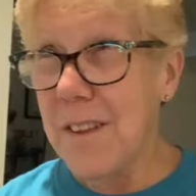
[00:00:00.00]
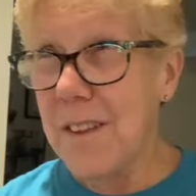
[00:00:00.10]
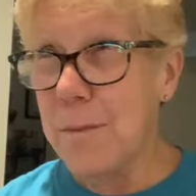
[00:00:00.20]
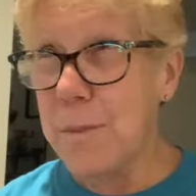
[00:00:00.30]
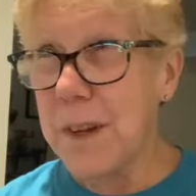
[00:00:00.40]

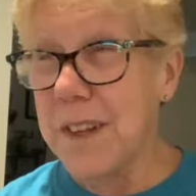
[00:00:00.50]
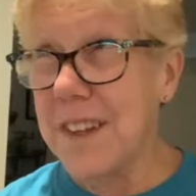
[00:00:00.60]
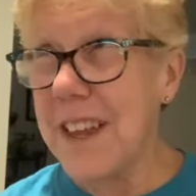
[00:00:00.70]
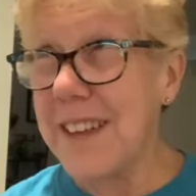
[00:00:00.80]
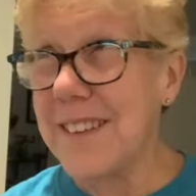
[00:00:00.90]
but
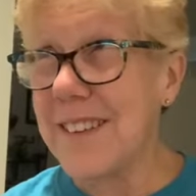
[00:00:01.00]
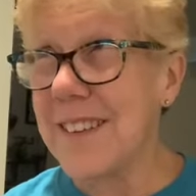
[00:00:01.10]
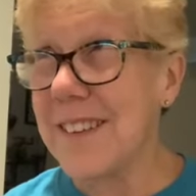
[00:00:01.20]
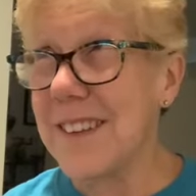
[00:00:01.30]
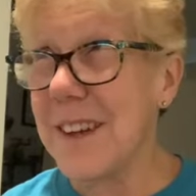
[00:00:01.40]

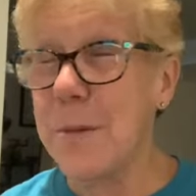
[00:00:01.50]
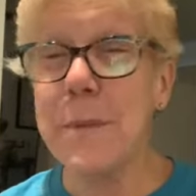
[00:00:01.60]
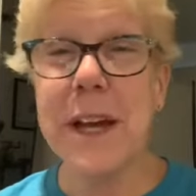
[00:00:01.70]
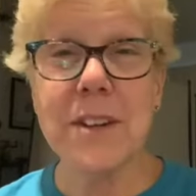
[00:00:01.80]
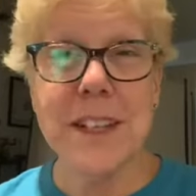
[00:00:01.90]
that's
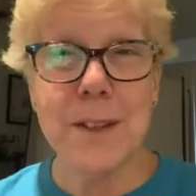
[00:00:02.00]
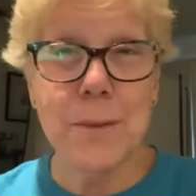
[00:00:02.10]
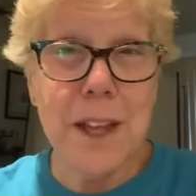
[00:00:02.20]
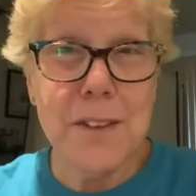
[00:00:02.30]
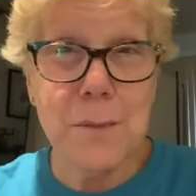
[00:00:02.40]
about it.
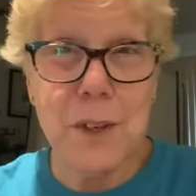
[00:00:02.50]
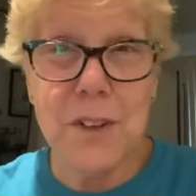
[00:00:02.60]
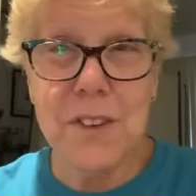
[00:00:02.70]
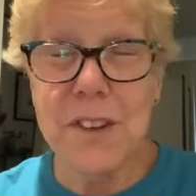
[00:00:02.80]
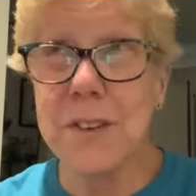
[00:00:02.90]
That's
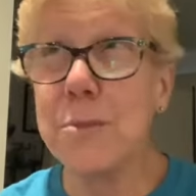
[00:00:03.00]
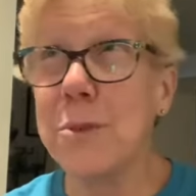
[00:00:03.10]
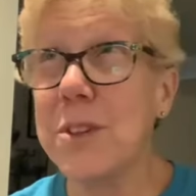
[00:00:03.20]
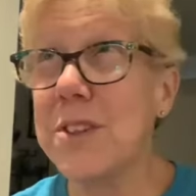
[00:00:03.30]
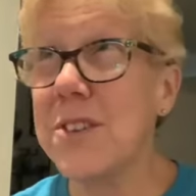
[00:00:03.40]
because I was
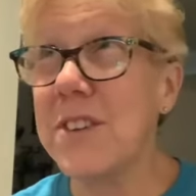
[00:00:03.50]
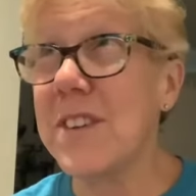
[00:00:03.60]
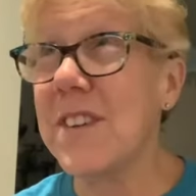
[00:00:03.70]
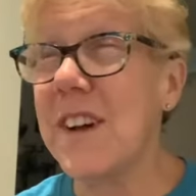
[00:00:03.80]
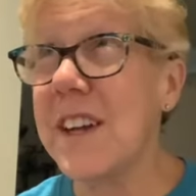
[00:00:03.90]
born under a
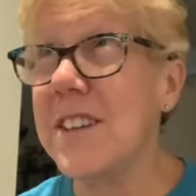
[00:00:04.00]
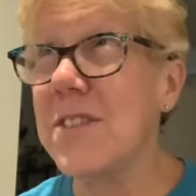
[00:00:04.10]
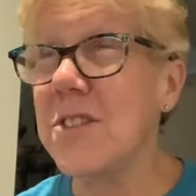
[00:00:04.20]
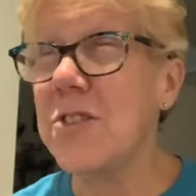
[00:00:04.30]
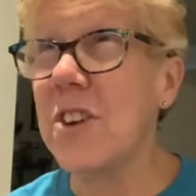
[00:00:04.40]
sign
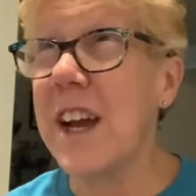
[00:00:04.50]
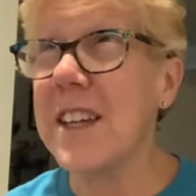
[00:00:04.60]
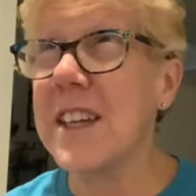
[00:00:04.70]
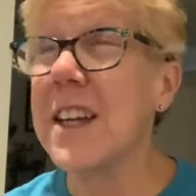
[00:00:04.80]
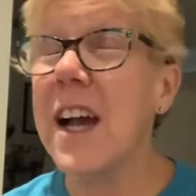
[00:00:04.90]
of a
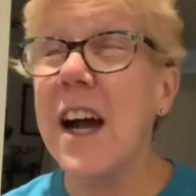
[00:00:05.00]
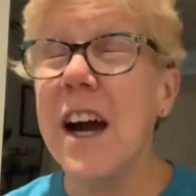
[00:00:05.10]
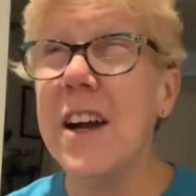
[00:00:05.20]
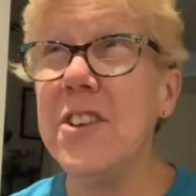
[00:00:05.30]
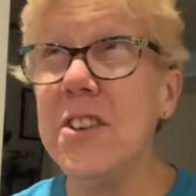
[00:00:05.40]
dragon.
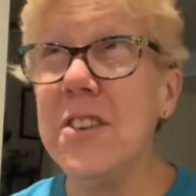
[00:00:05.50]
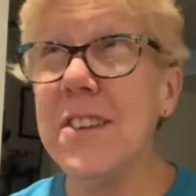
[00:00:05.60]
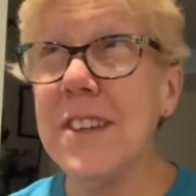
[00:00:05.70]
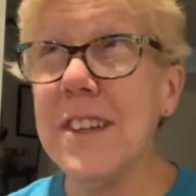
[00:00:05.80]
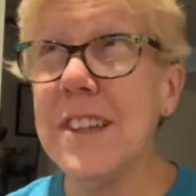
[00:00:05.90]
I
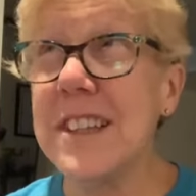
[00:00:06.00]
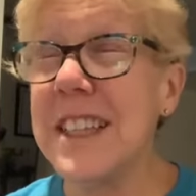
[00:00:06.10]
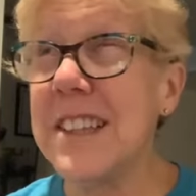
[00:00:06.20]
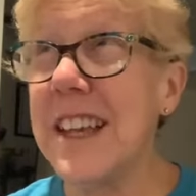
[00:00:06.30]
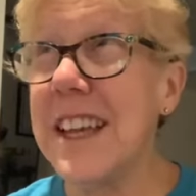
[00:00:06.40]
used to
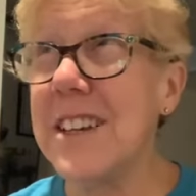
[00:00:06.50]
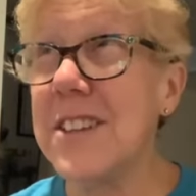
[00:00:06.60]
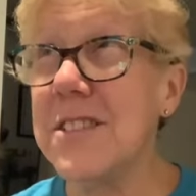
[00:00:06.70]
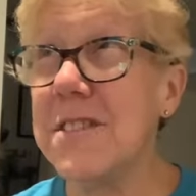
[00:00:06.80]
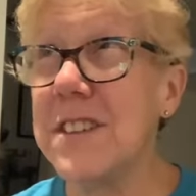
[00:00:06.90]
collect
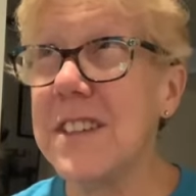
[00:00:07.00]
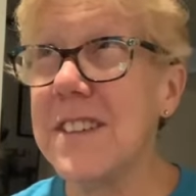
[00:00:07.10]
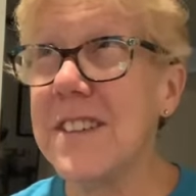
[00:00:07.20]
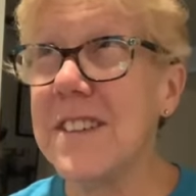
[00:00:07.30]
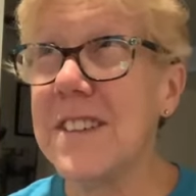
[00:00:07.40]

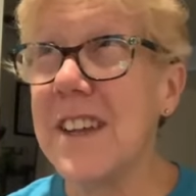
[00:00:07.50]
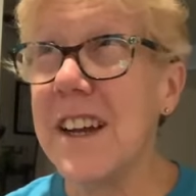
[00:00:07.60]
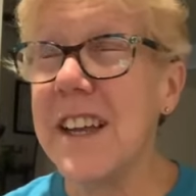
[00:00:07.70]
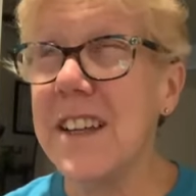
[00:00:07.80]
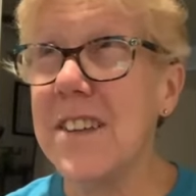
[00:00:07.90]
elephants. I
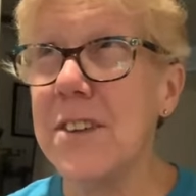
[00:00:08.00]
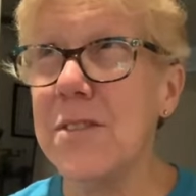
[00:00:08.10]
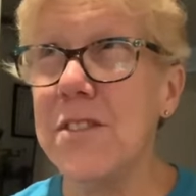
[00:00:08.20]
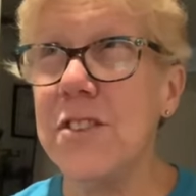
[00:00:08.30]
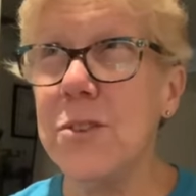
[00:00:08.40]
had a
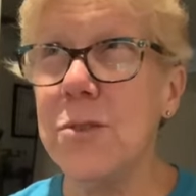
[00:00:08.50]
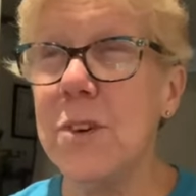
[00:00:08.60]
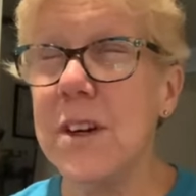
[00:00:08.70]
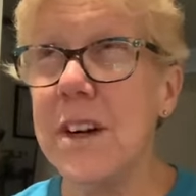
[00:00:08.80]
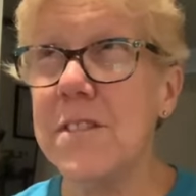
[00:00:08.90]

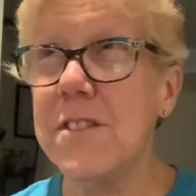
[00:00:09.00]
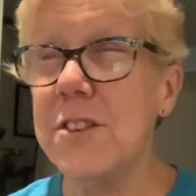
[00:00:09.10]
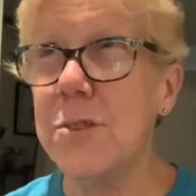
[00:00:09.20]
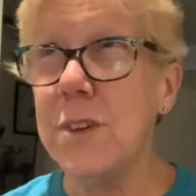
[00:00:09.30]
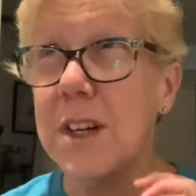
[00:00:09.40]

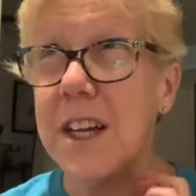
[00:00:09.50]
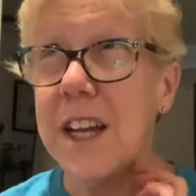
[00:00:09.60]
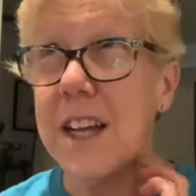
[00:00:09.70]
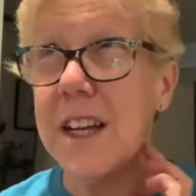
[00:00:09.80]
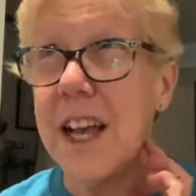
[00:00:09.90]
few
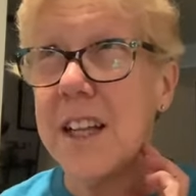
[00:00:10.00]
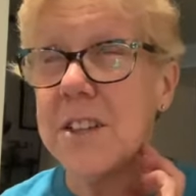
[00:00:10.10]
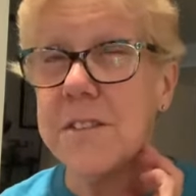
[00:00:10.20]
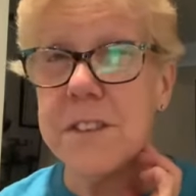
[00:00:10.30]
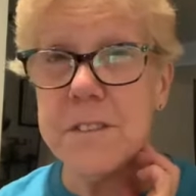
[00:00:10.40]

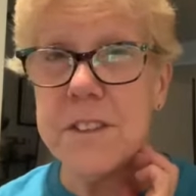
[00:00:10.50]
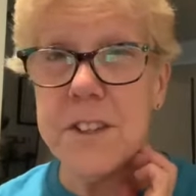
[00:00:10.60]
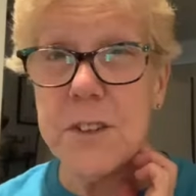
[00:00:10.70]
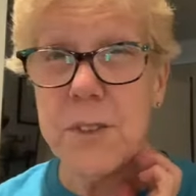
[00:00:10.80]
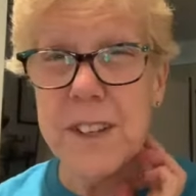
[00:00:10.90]
elephant
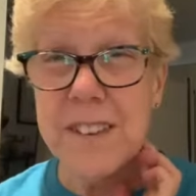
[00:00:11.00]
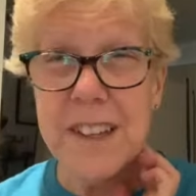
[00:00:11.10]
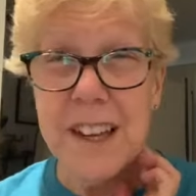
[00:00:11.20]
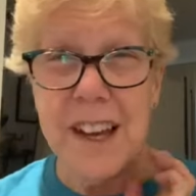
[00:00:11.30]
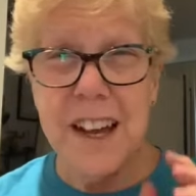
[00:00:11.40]
figurines.
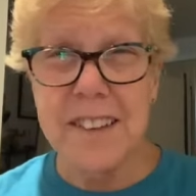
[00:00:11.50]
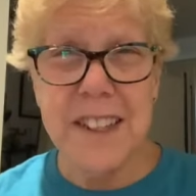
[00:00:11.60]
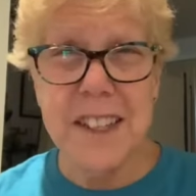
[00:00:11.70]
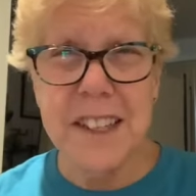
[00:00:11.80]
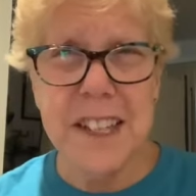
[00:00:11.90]
I
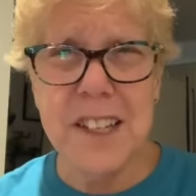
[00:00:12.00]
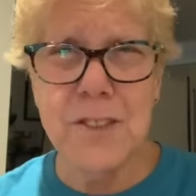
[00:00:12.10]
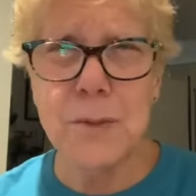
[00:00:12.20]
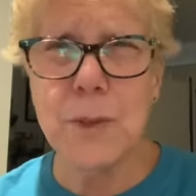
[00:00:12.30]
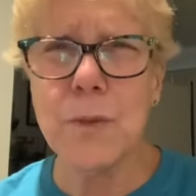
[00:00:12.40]
think I gave
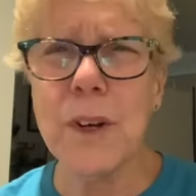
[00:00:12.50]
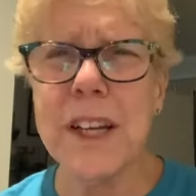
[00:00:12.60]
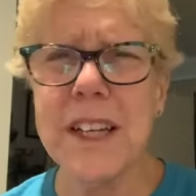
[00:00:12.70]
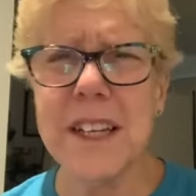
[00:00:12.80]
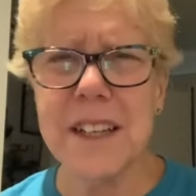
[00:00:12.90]
them
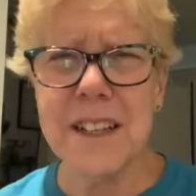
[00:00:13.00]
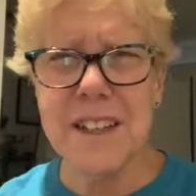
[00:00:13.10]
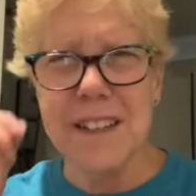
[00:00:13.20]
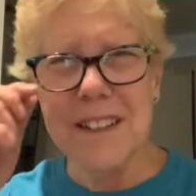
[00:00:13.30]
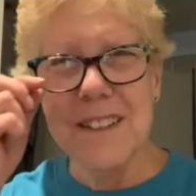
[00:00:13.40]
away.
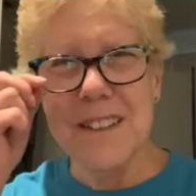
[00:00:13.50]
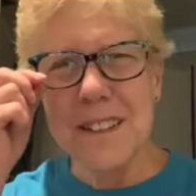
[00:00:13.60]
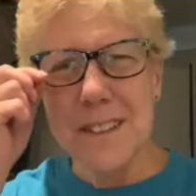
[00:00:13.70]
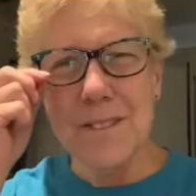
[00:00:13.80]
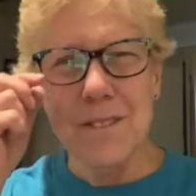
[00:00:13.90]
It's
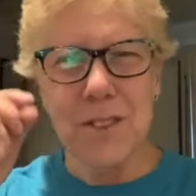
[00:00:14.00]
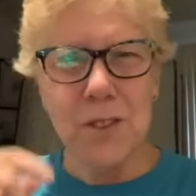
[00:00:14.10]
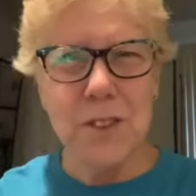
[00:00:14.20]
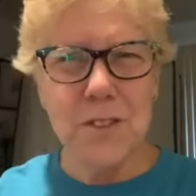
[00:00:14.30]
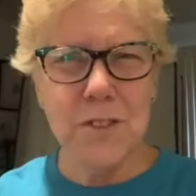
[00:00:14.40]
like I
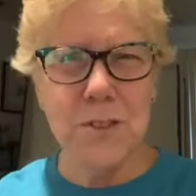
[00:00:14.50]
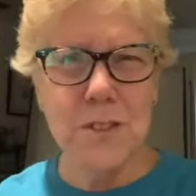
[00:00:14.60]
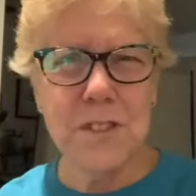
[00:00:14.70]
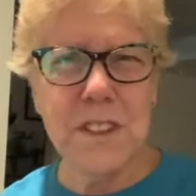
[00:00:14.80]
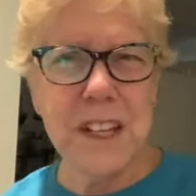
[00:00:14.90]
went through
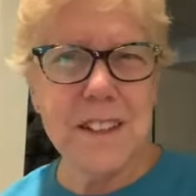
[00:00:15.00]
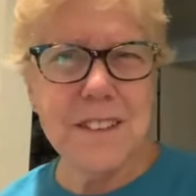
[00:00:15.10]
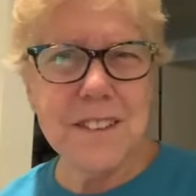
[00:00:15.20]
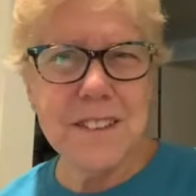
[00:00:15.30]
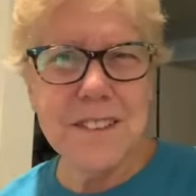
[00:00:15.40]
a
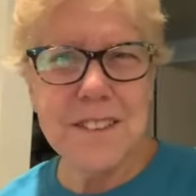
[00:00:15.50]
phase and...